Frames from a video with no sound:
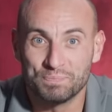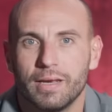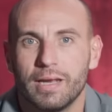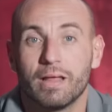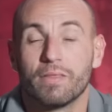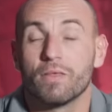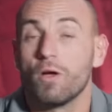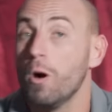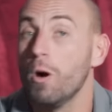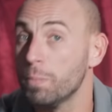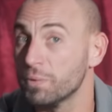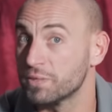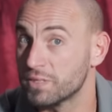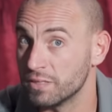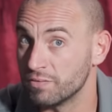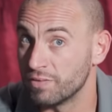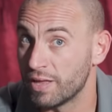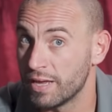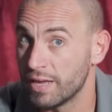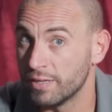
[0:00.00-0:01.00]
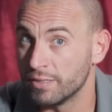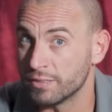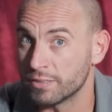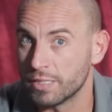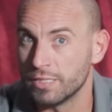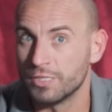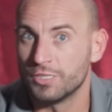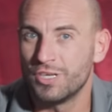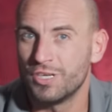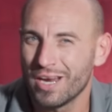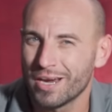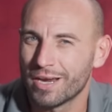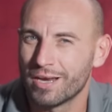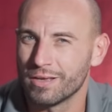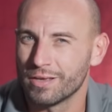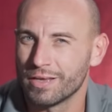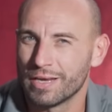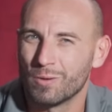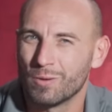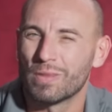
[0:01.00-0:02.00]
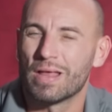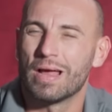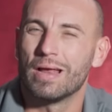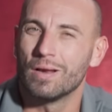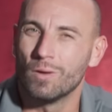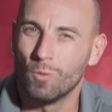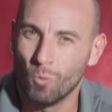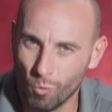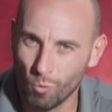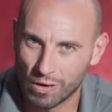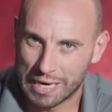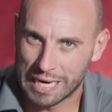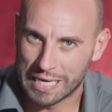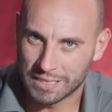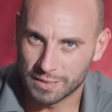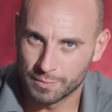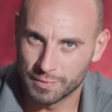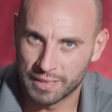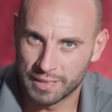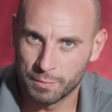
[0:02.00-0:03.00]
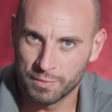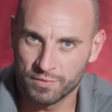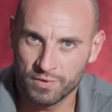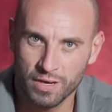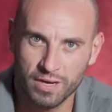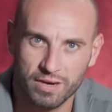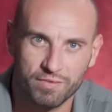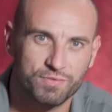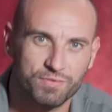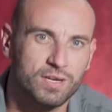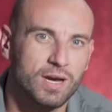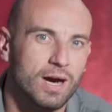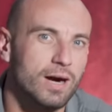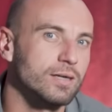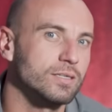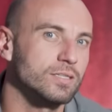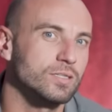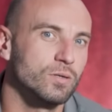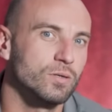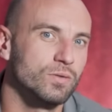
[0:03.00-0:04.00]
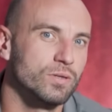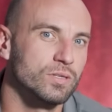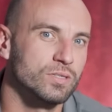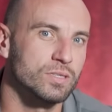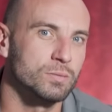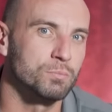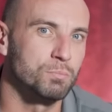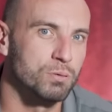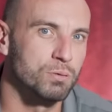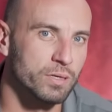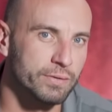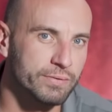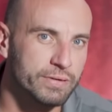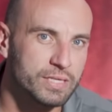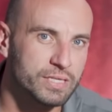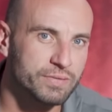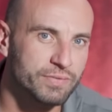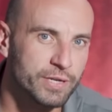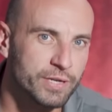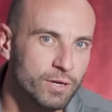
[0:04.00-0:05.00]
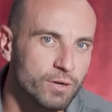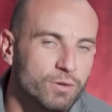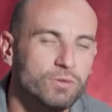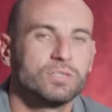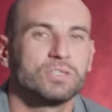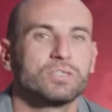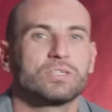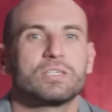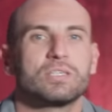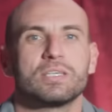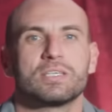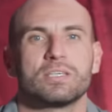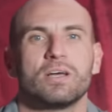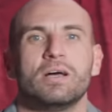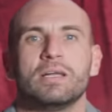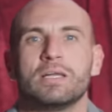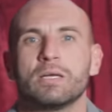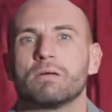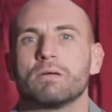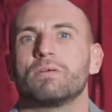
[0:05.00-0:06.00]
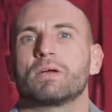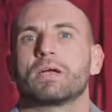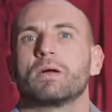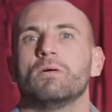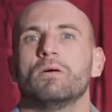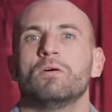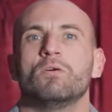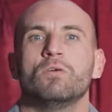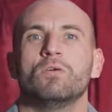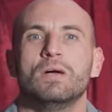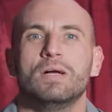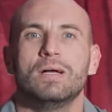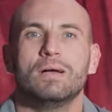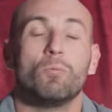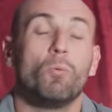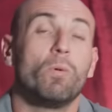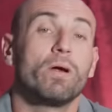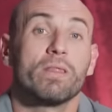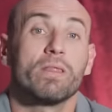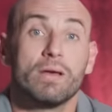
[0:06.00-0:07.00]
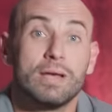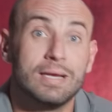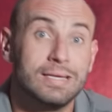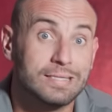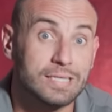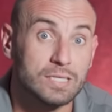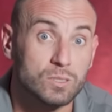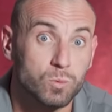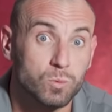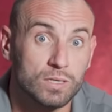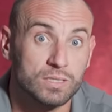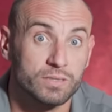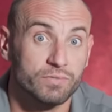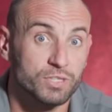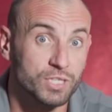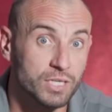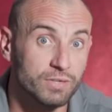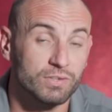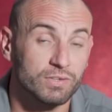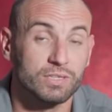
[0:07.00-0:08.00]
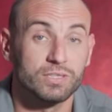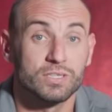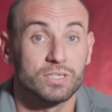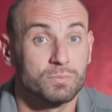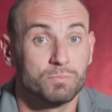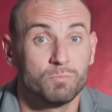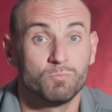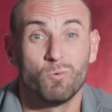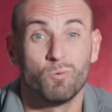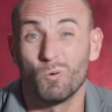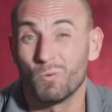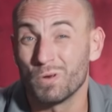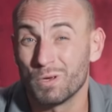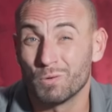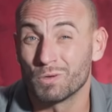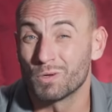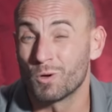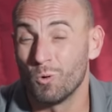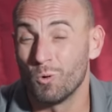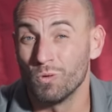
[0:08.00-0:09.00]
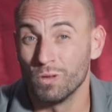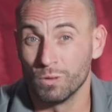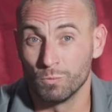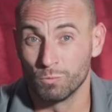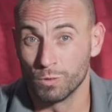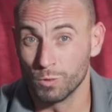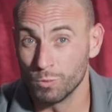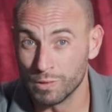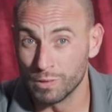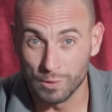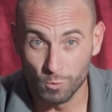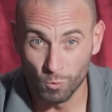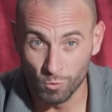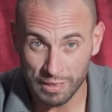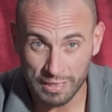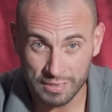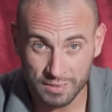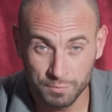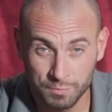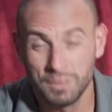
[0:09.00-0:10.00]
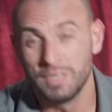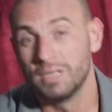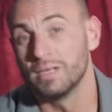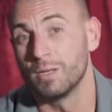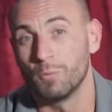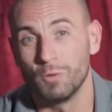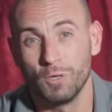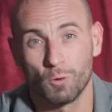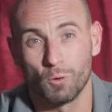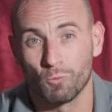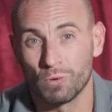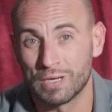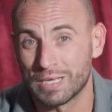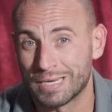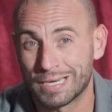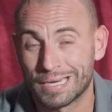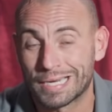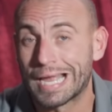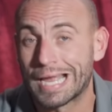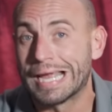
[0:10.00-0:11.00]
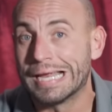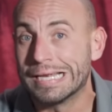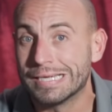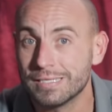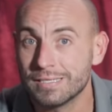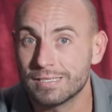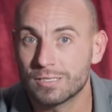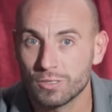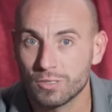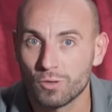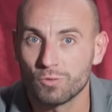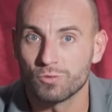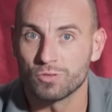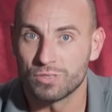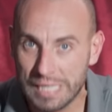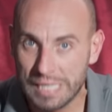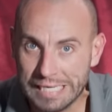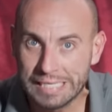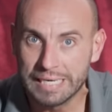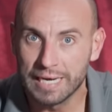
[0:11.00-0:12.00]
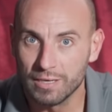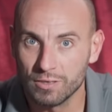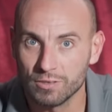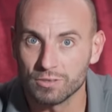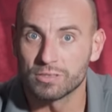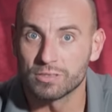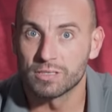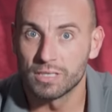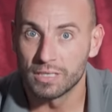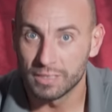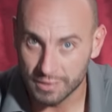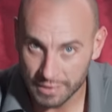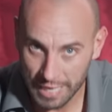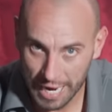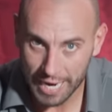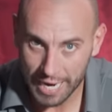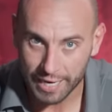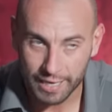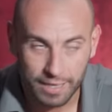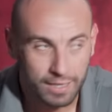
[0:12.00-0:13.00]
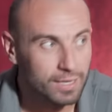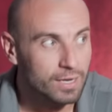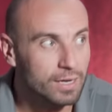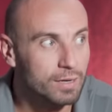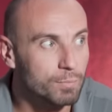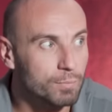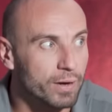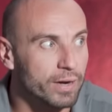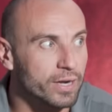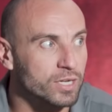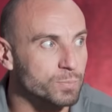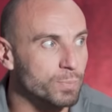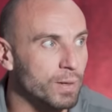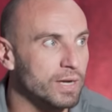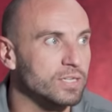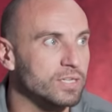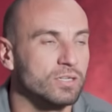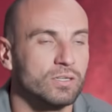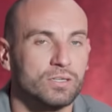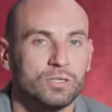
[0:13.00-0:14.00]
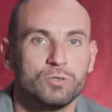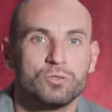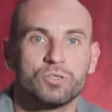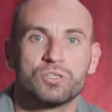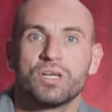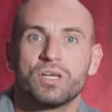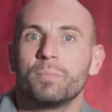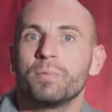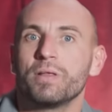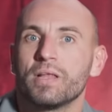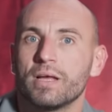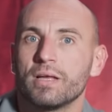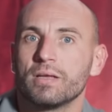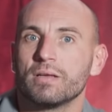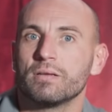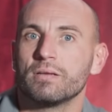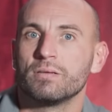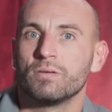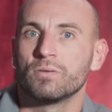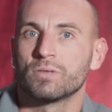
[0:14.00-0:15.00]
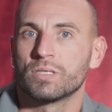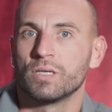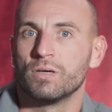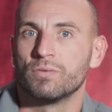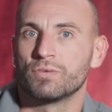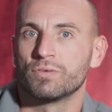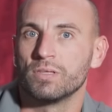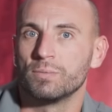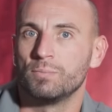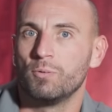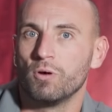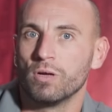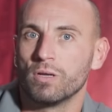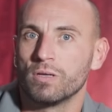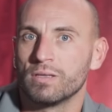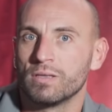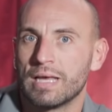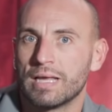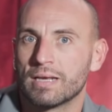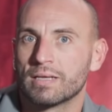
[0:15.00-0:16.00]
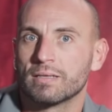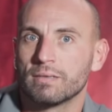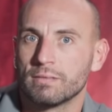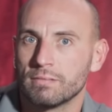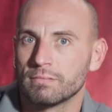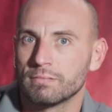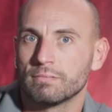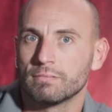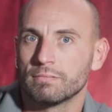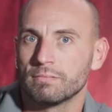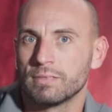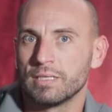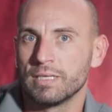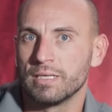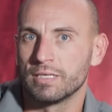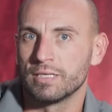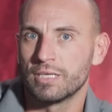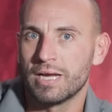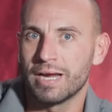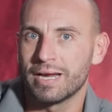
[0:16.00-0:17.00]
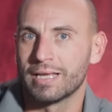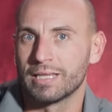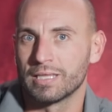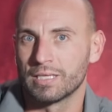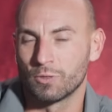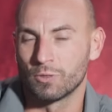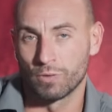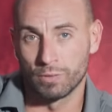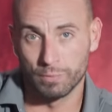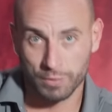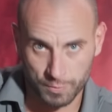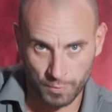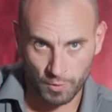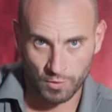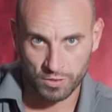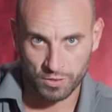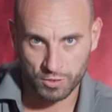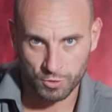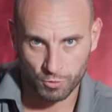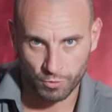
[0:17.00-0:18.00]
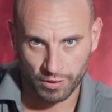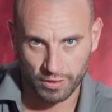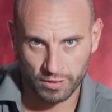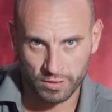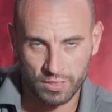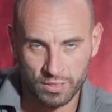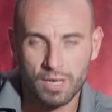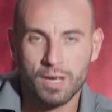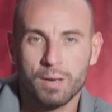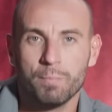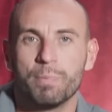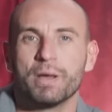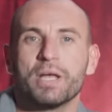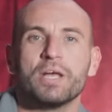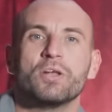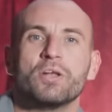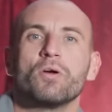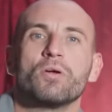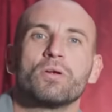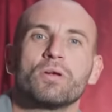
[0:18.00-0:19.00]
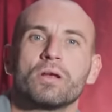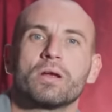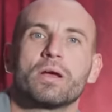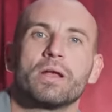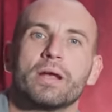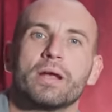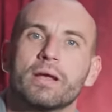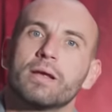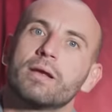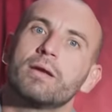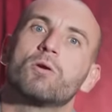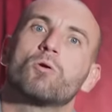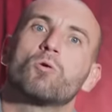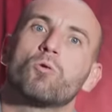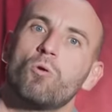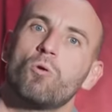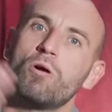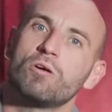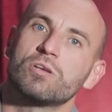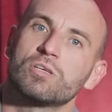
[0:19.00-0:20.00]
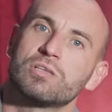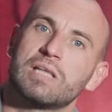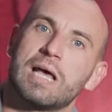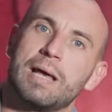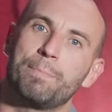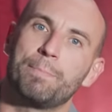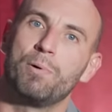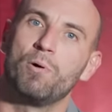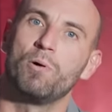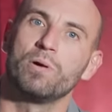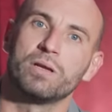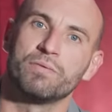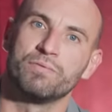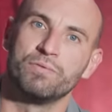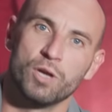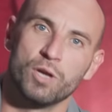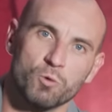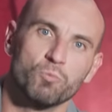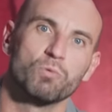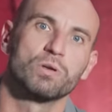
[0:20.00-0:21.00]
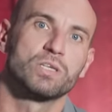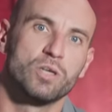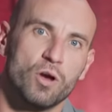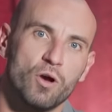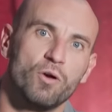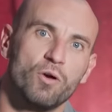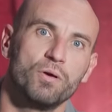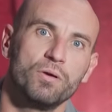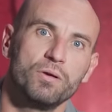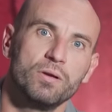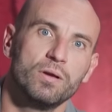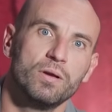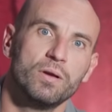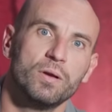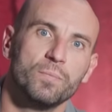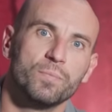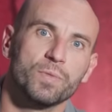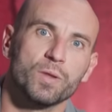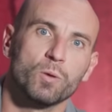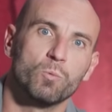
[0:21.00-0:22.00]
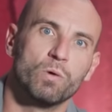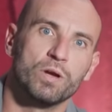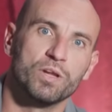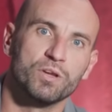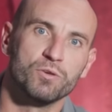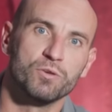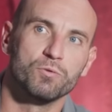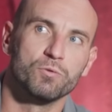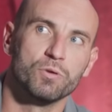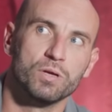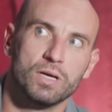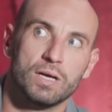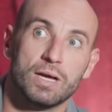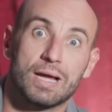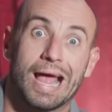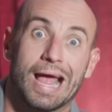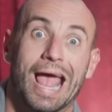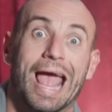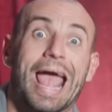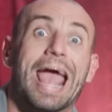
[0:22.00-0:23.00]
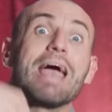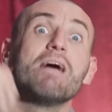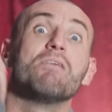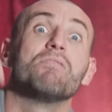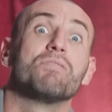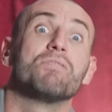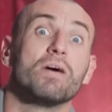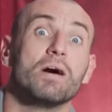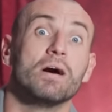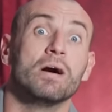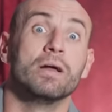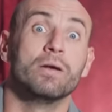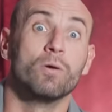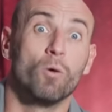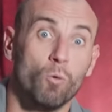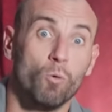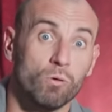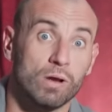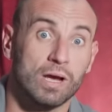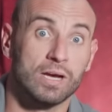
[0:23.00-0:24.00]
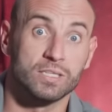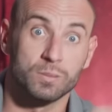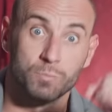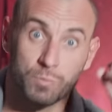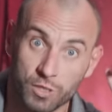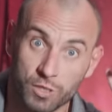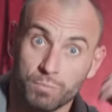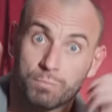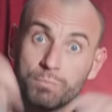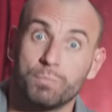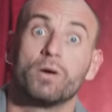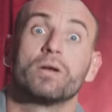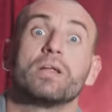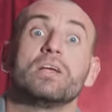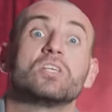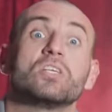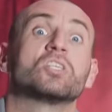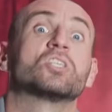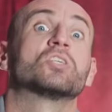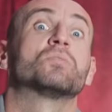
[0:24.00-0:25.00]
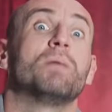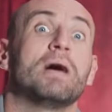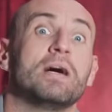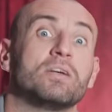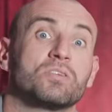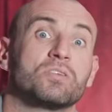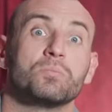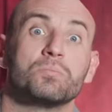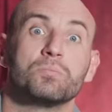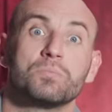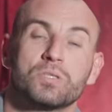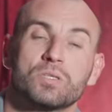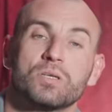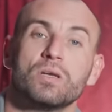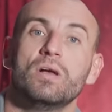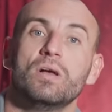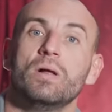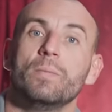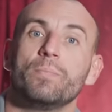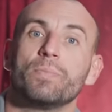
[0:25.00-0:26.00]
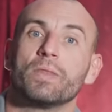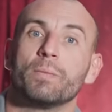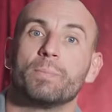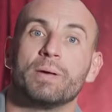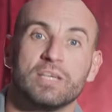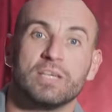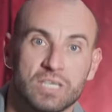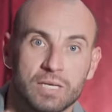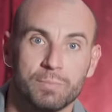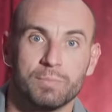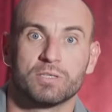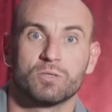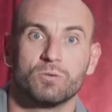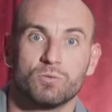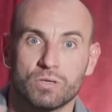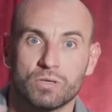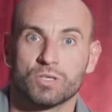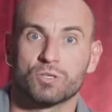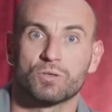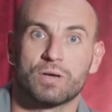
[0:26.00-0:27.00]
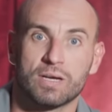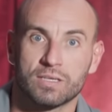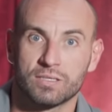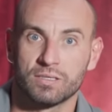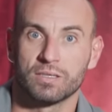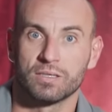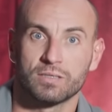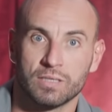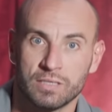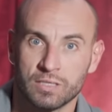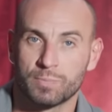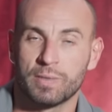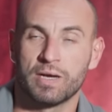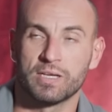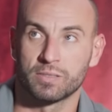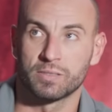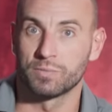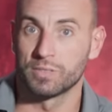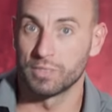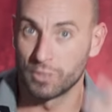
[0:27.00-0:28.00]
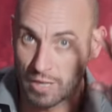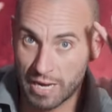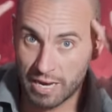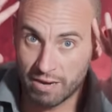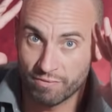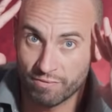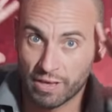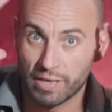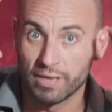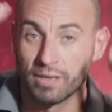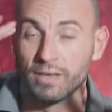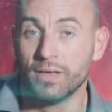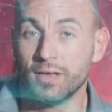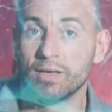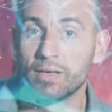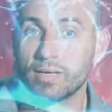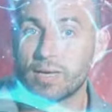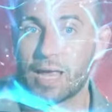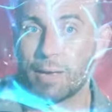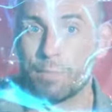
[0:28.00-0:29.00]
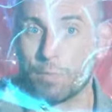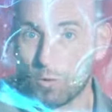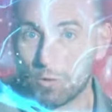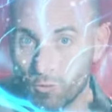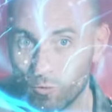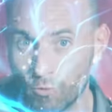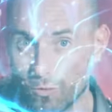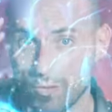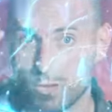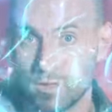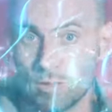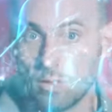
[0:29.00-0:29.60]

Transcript: Now, the opposite of that is ejaculating without orgasming. And we've kind of touched on this in previous videos, is this idea of like a, oh, one of the easiest ways of achieving this is what we would call a ruined orgasm. Now, we're not really gonna get into those details today, but it's basically you stimulate yourself to the point that the ejaculatory response triggers, but you don't kind of cross that point of no return where you have an orgasm, where your body spasms, the P C muscle contracts and, and spasms, and you have that chemical